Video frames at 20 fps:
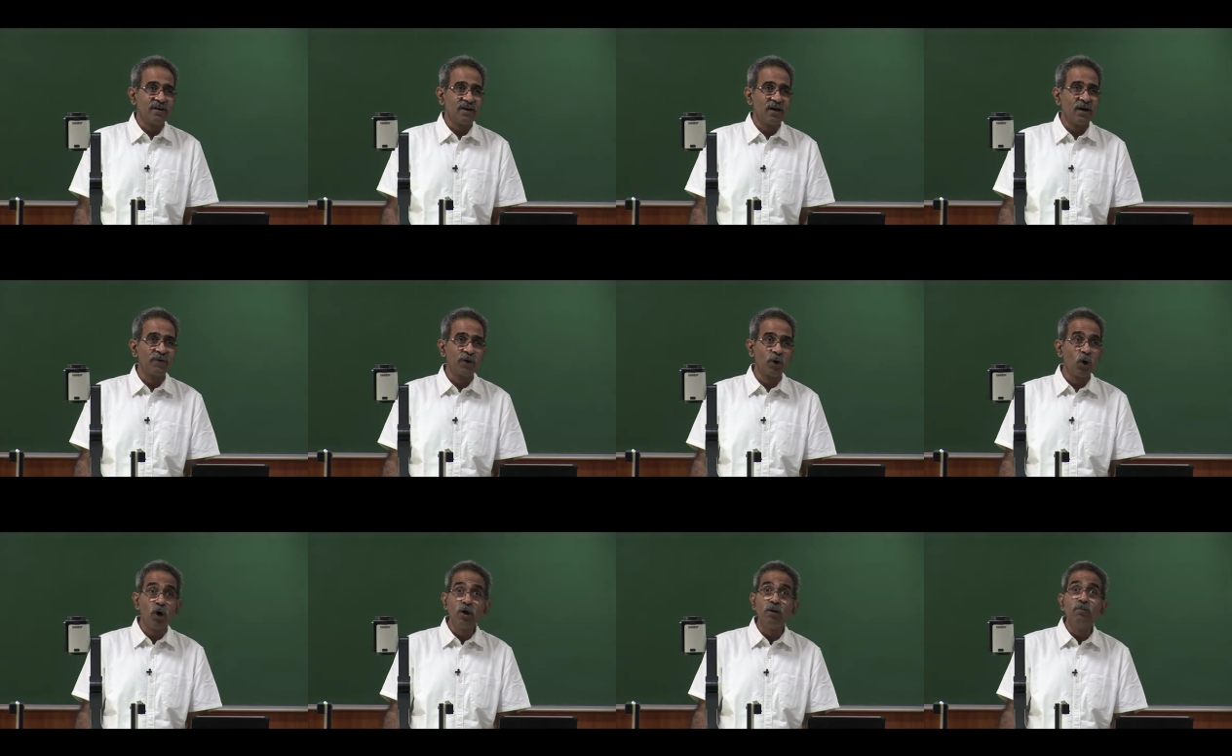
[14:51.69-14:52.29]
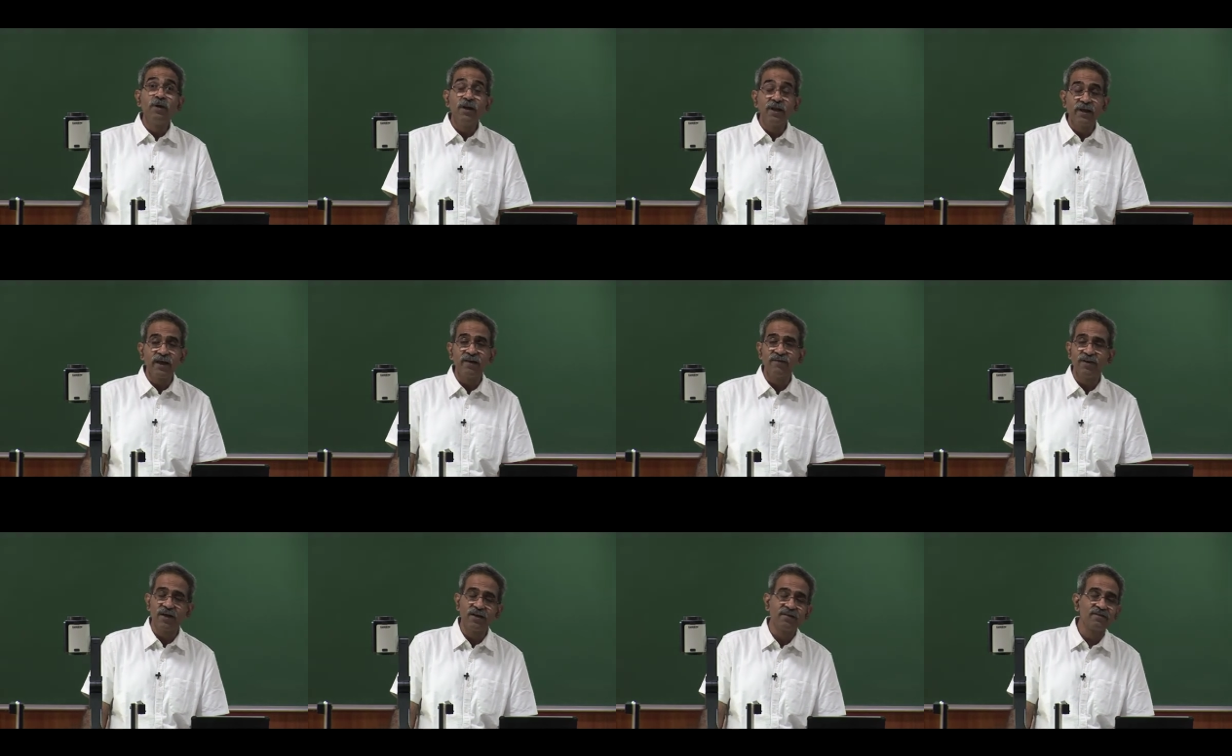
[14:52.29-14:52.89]
our whole
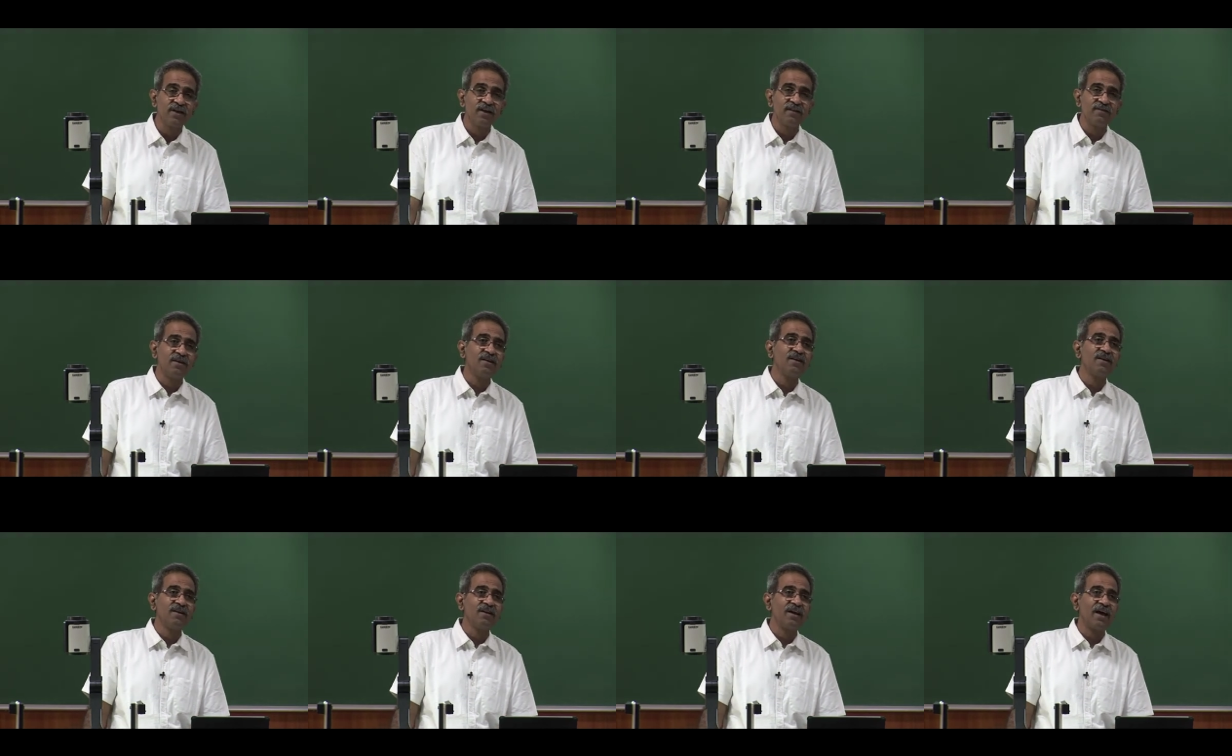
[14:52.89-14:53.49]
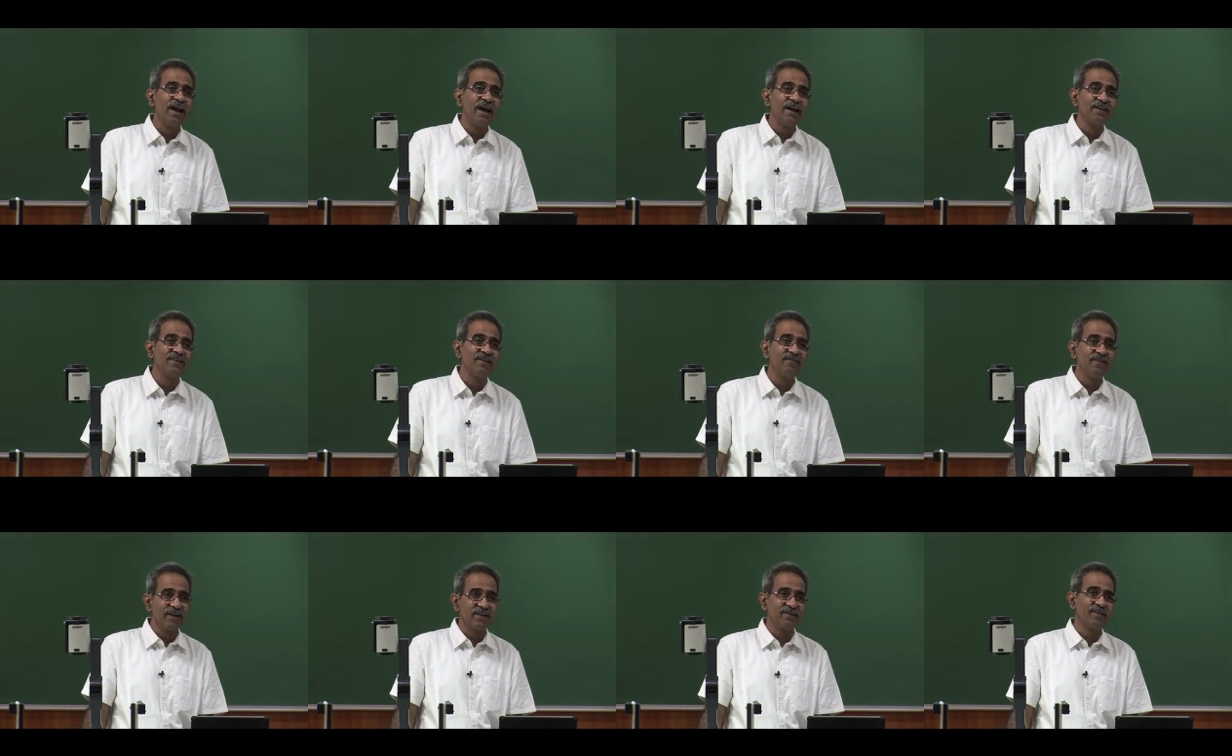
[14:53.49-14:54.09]
Milky Way is a single galaxy
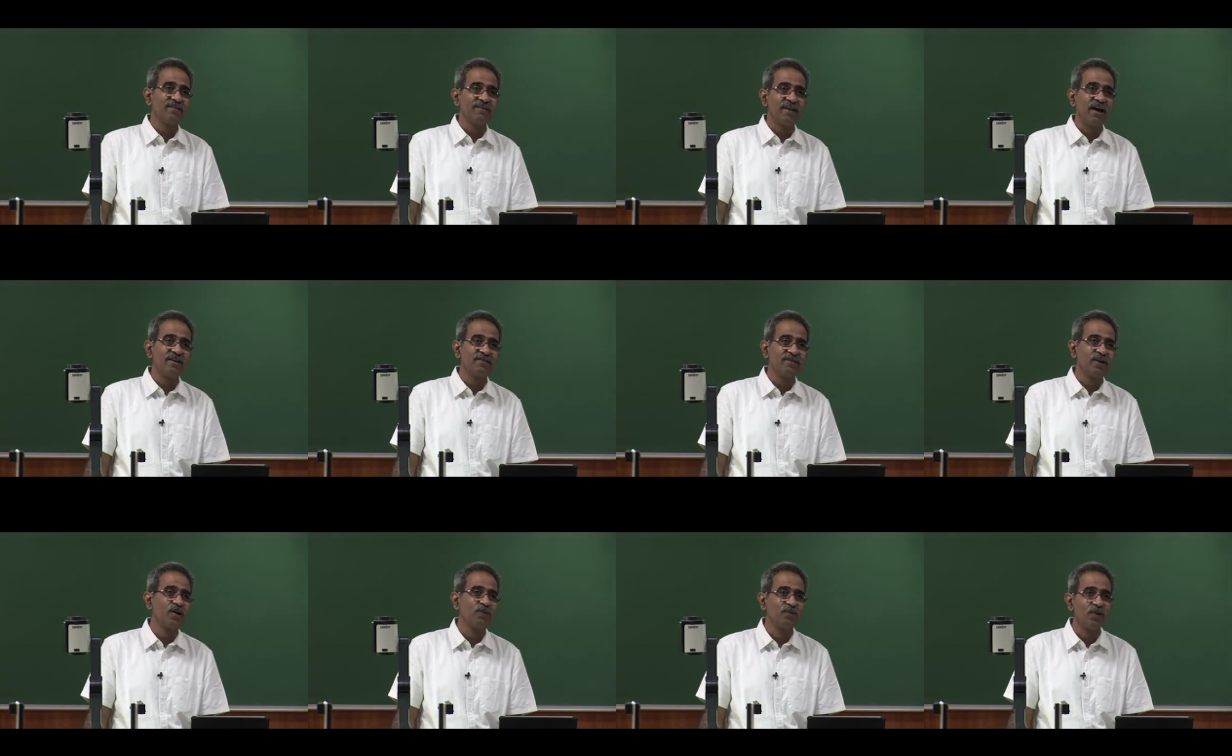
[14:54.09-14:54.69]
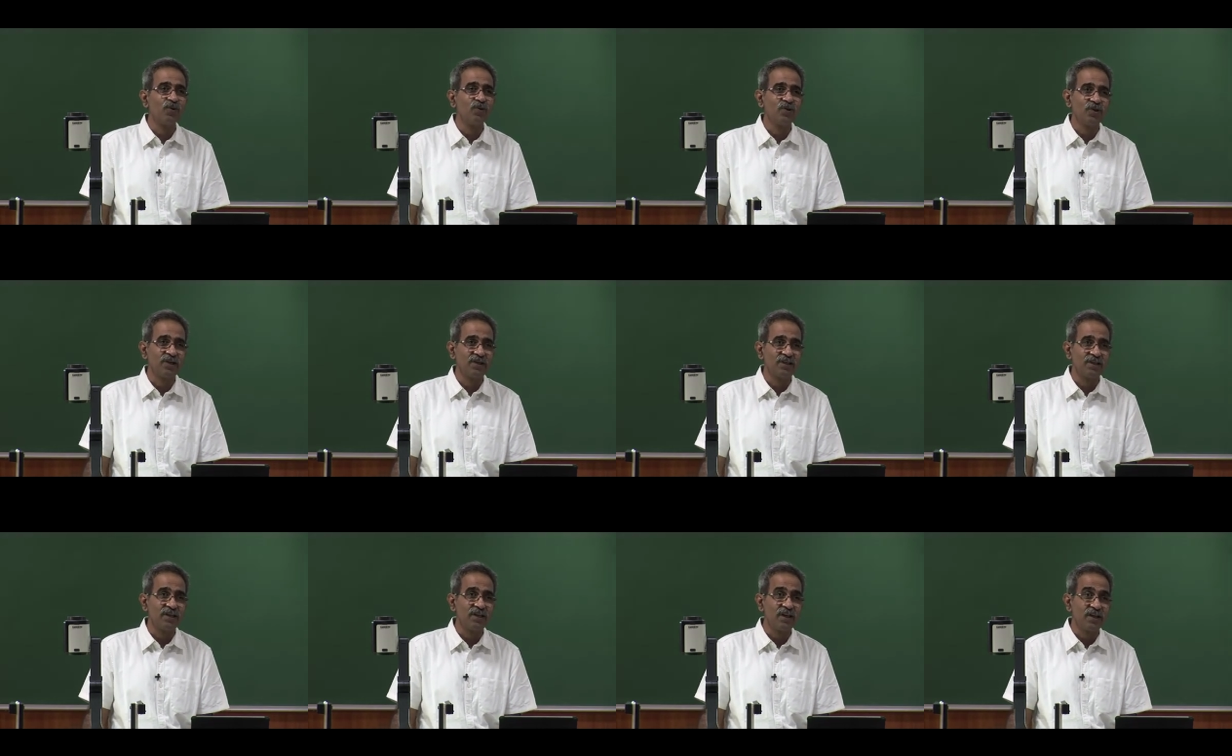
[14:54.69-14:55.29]
where the stars are bound to
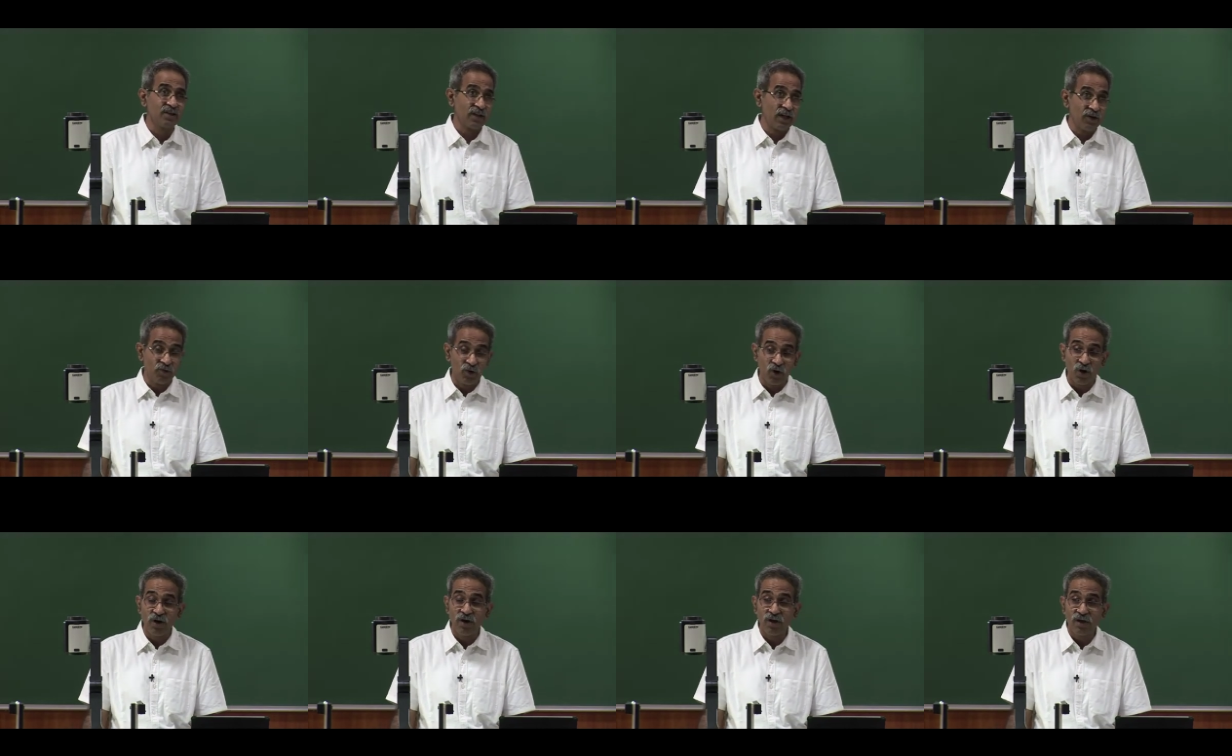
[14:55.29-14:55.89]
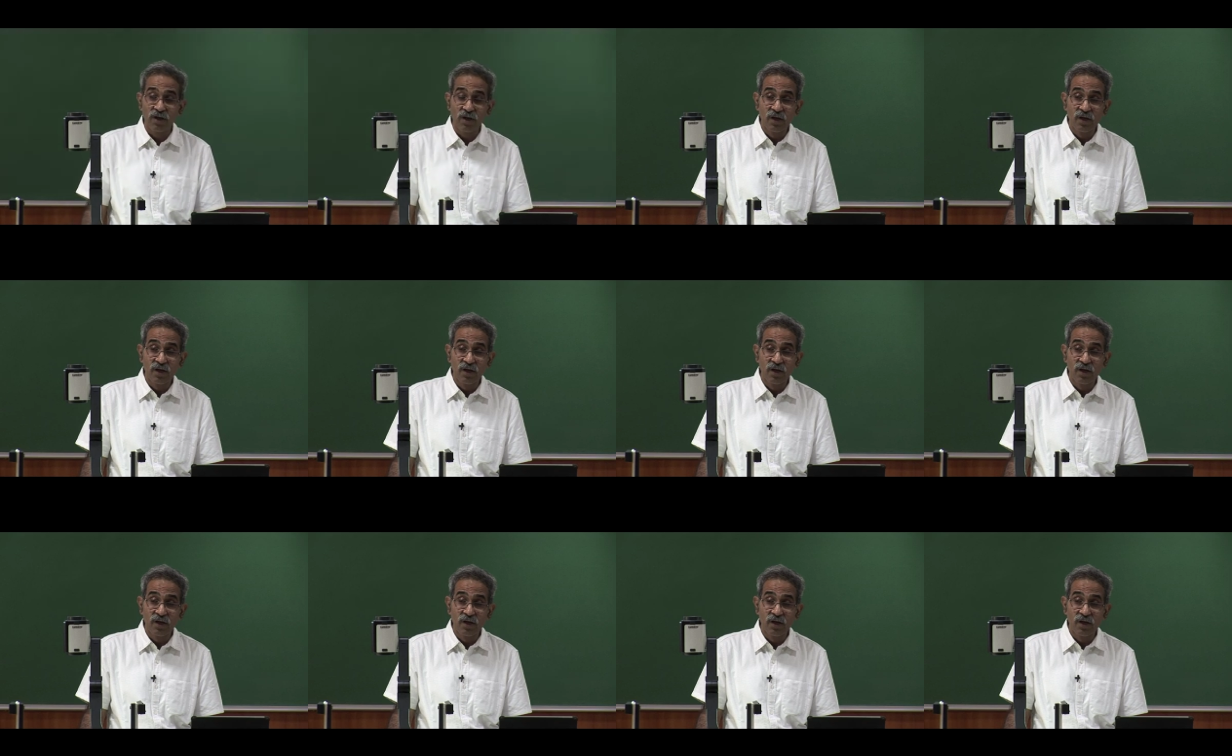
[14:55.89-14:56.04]
each other. Therefore,